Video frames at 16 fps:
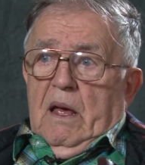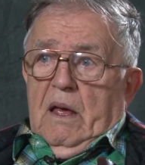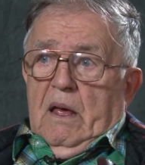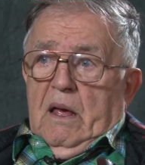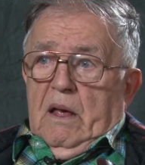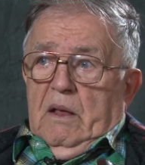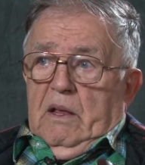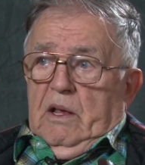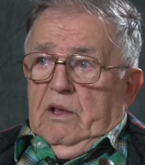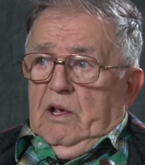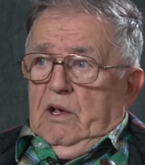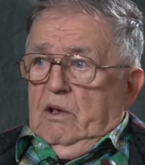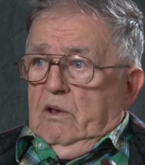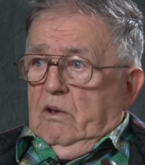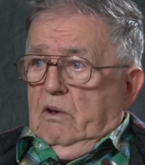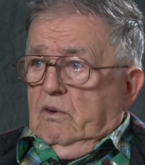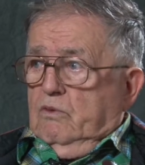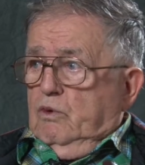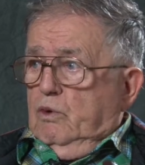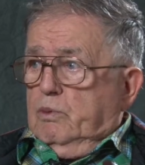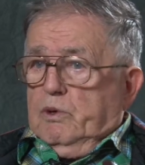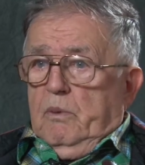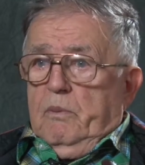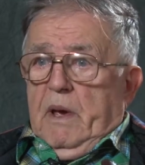and they needed a
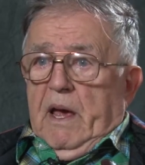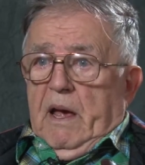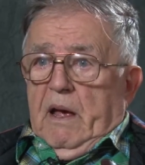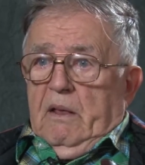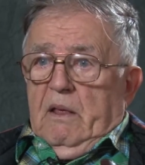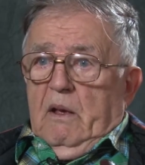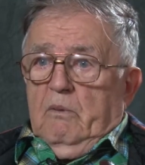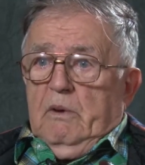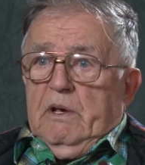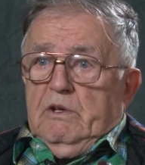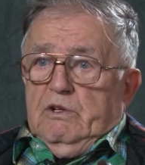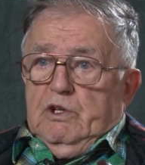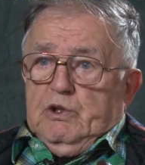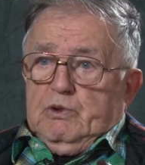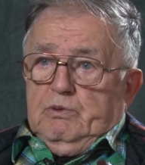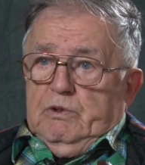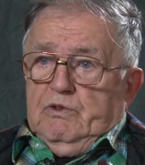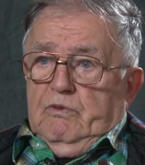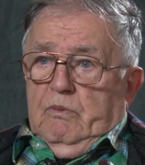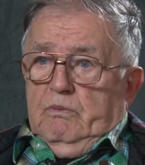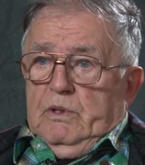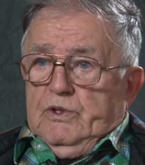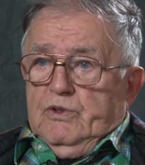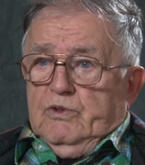group command, and we had just switched
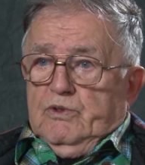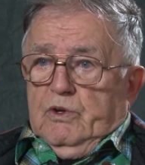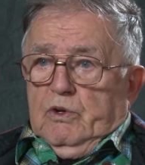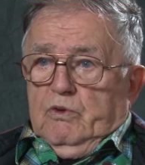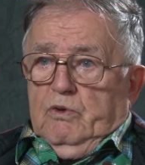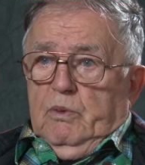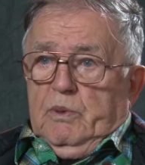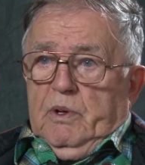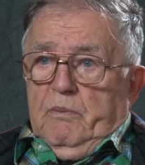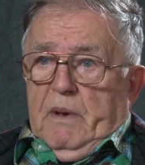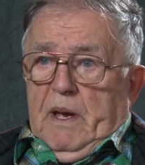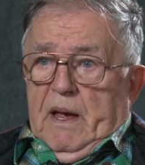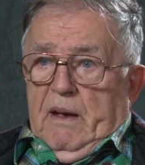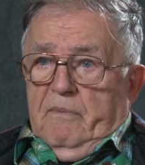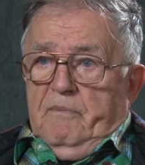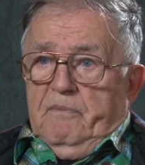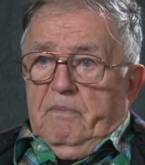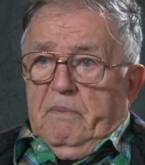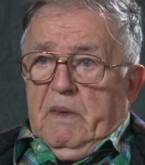from missiles to group command.